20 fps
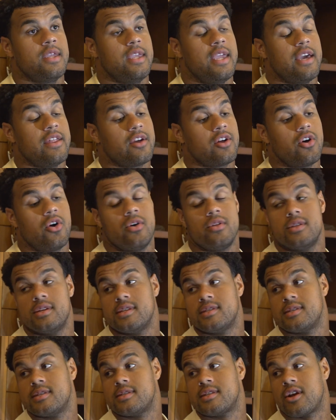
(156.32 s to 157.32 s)
Yeah, the goal
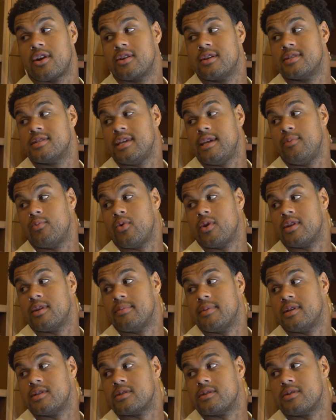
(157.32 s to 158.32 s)
is to turn the team
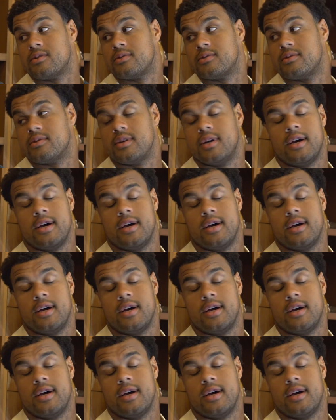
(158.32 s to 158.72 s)
one-dimensional.